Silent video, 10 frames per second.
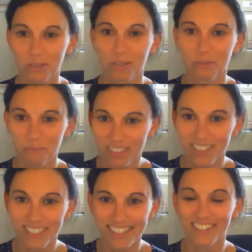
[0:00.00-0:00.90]
room
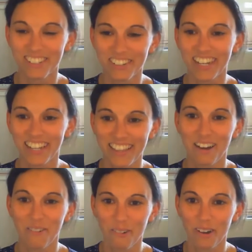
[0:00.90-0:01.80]
you know don't get
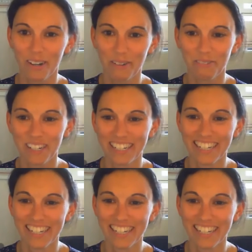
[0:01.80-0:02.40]
that one-on-one